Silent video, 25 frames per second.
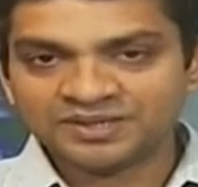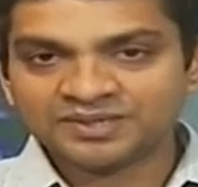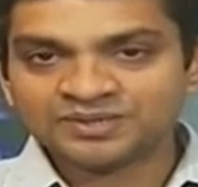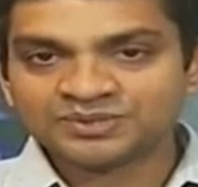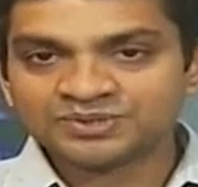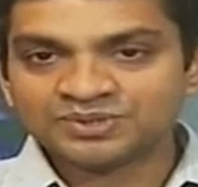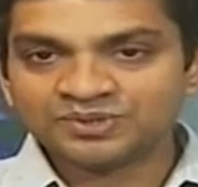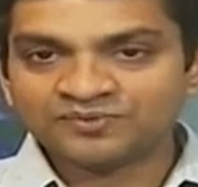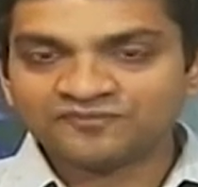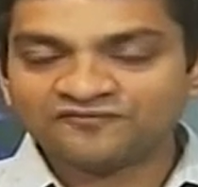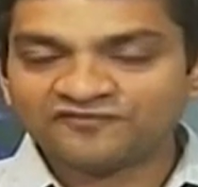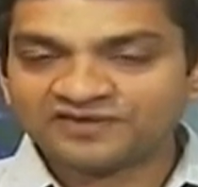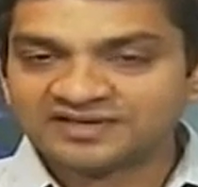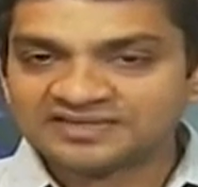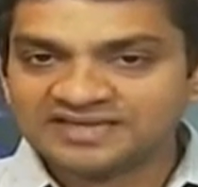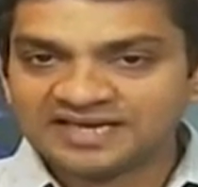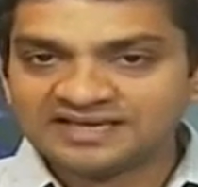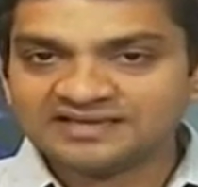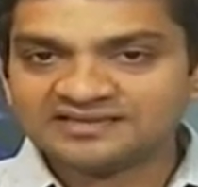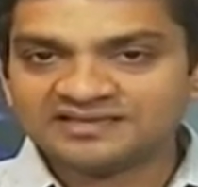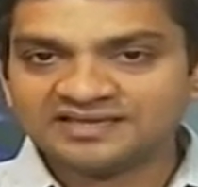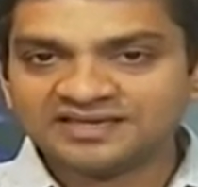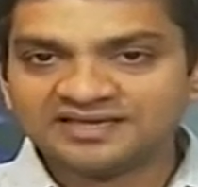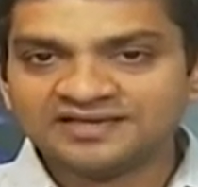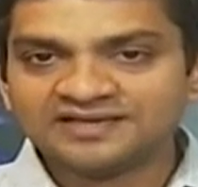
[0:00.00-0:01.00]
So for
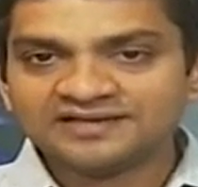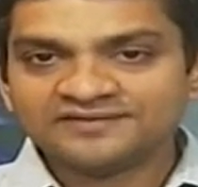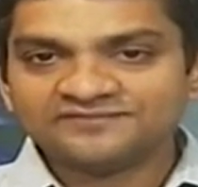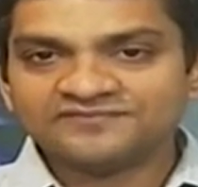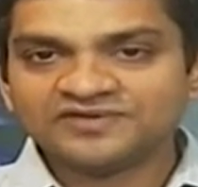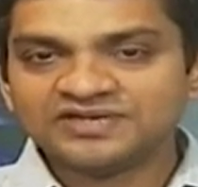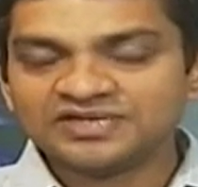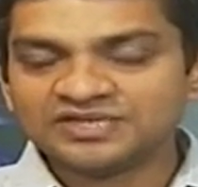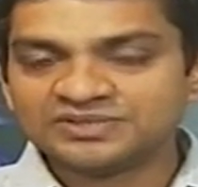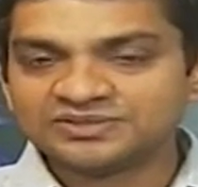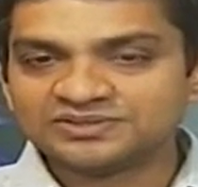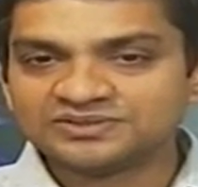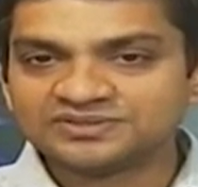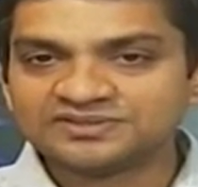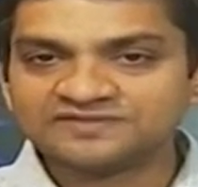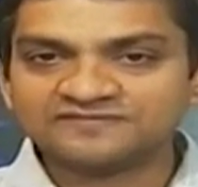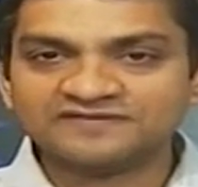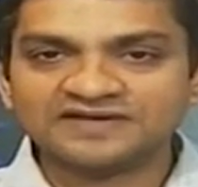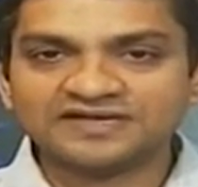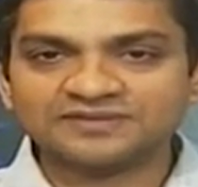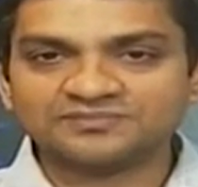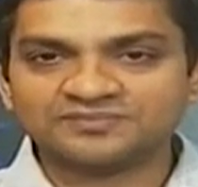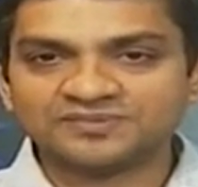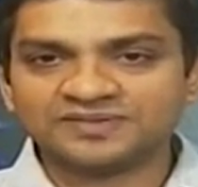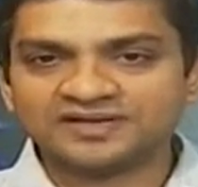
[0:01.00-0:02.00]
that thing we need to
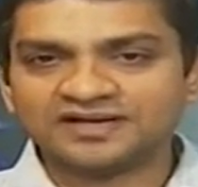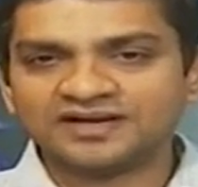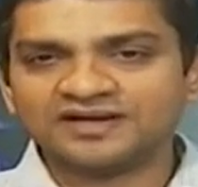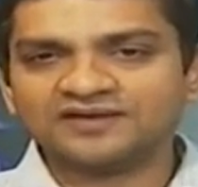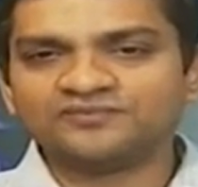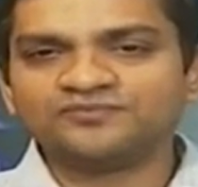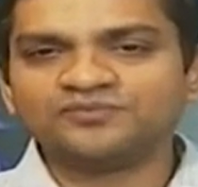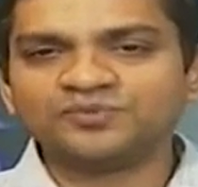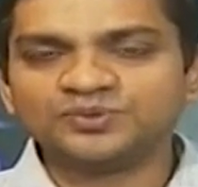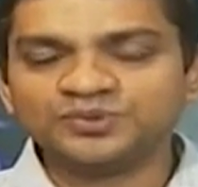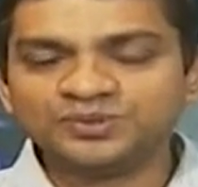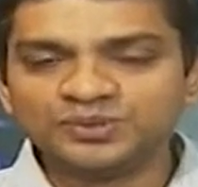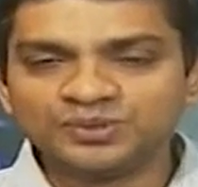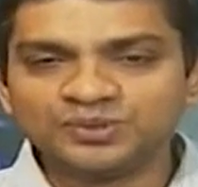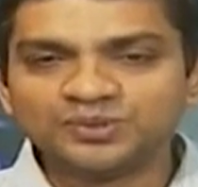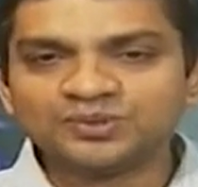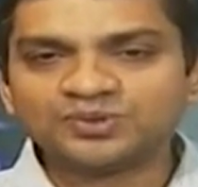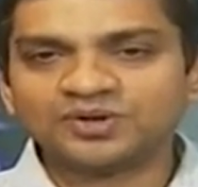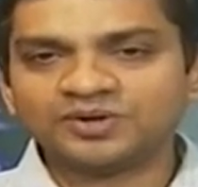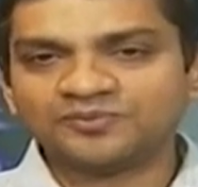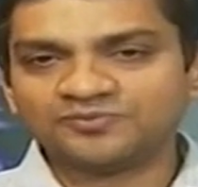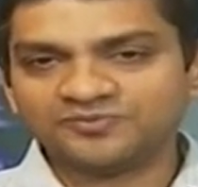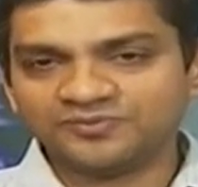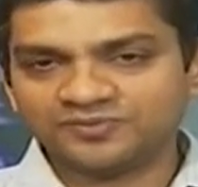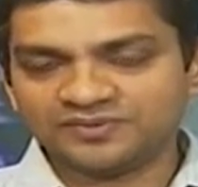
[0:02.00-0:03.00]
develop a new
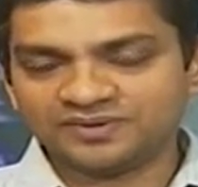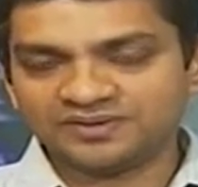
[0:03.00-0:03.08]
crop,